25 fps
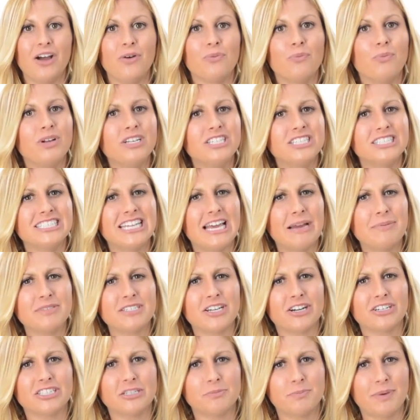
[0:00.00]
Which steps
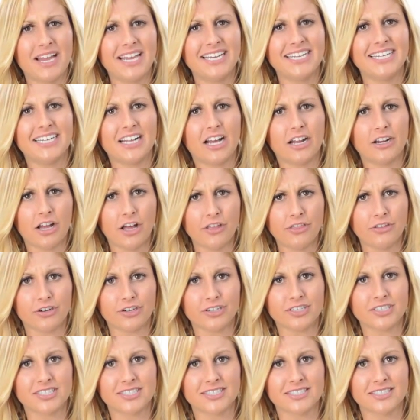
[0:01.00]
are dependent on
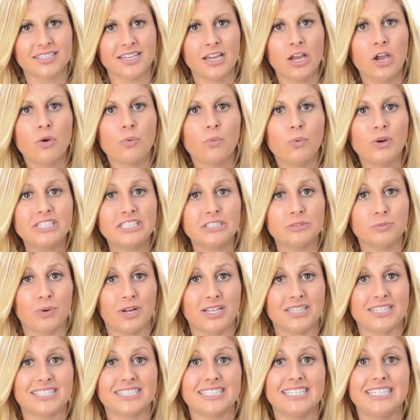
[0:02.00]
others? Which
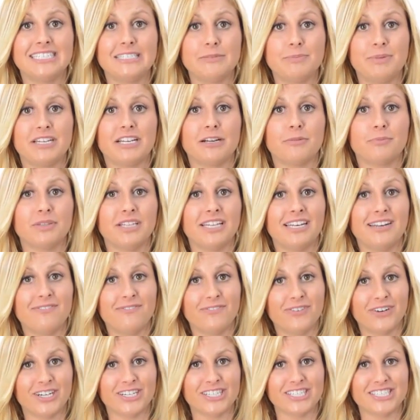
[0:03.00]
ones need to be completed
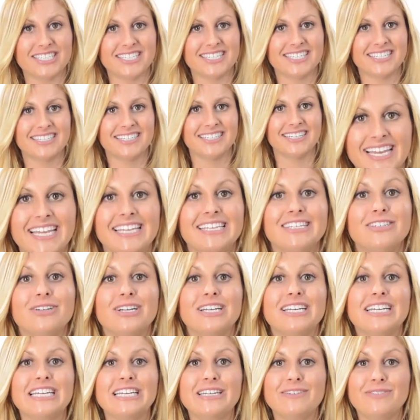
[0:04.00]
first? You
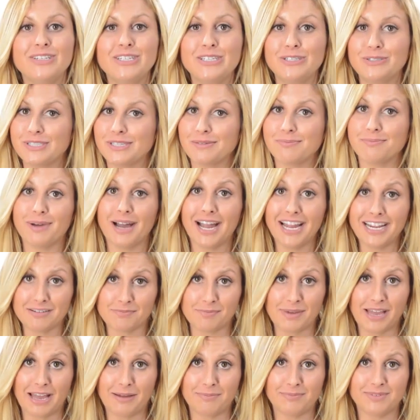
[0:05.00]
can even use a
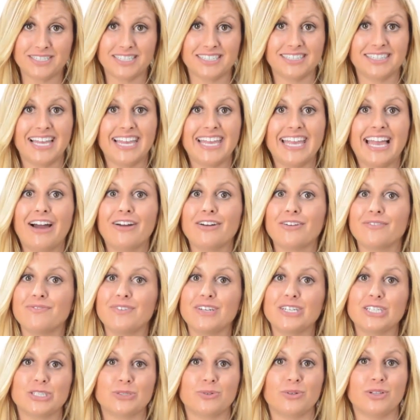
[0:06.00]
mind map to lay out a
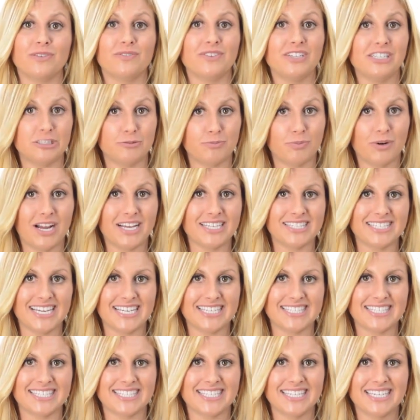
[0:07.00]
visual of each
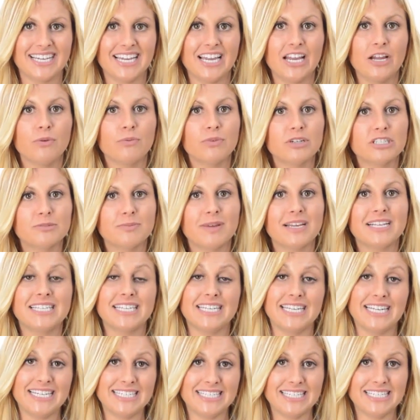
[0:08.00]
process, which makes
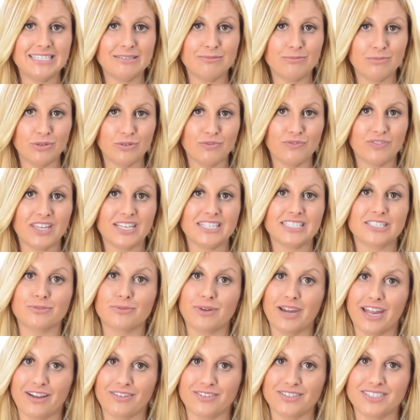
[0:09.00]
it easy to move things
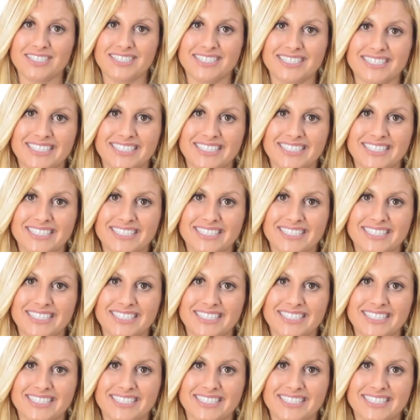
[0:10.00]
around.